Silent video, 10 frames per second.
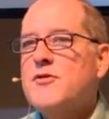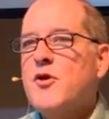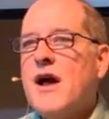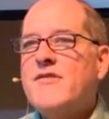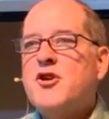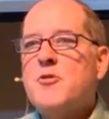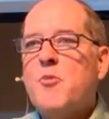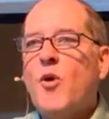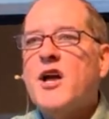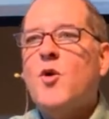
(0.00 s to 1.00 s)
If you're having your
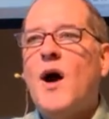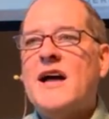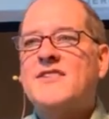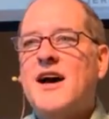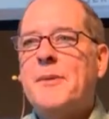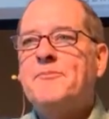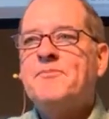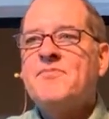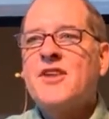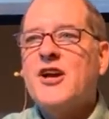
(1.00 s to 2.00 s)
morning quiet time,
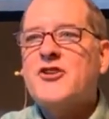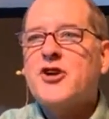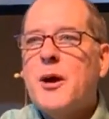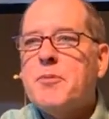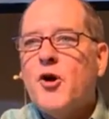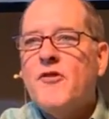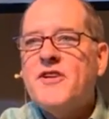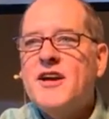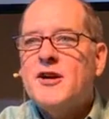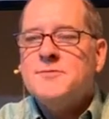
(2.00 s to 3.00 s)
you got your cup of
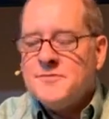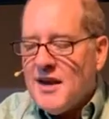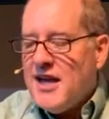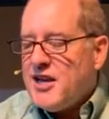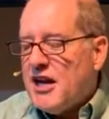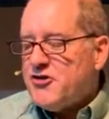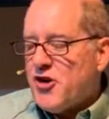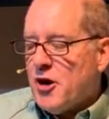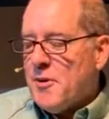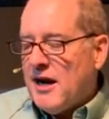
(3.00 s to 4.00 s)
coffee here, and you got
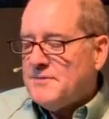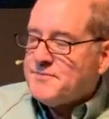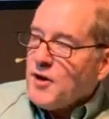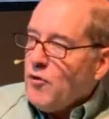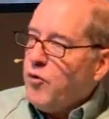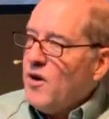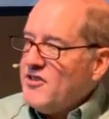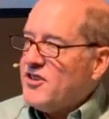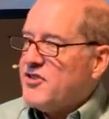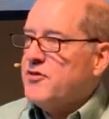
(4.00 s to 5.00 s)
Jeremiah
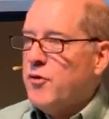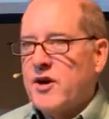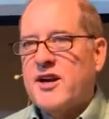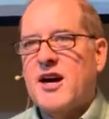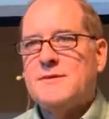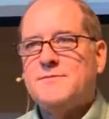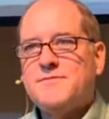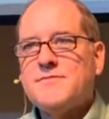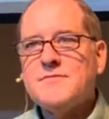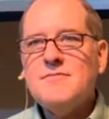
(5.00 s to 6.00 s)
46 to 49.
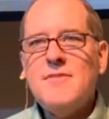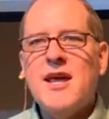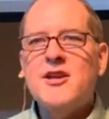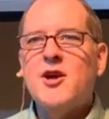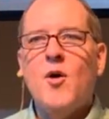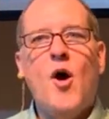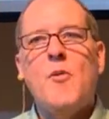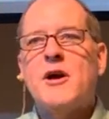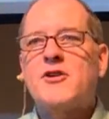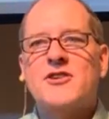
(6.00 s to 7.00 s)
And you go,
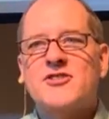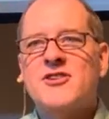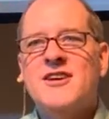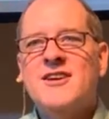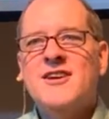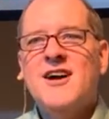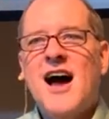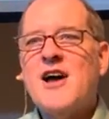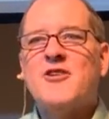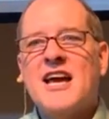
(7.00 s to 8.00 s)
oh my goodness,
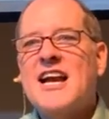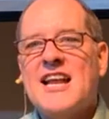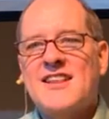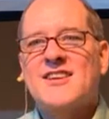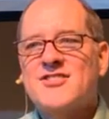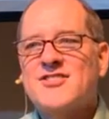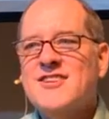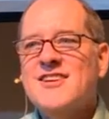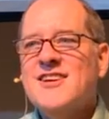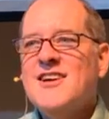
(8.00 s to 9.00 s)
I don't get any of this.
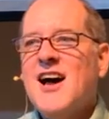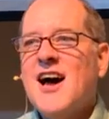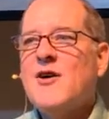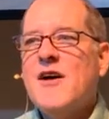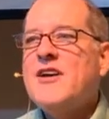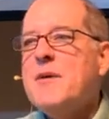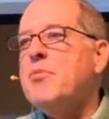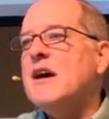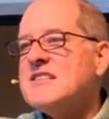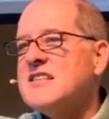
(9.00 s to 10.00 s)
I don't have any
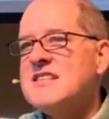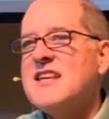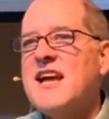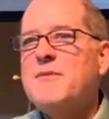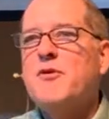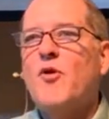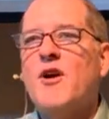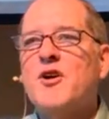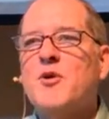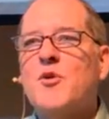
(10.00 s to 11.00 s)
blessing today
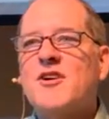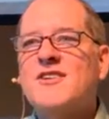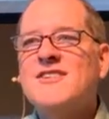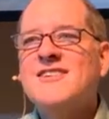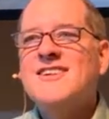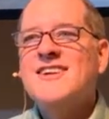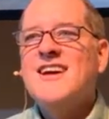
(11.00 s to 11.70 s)
before I go to work.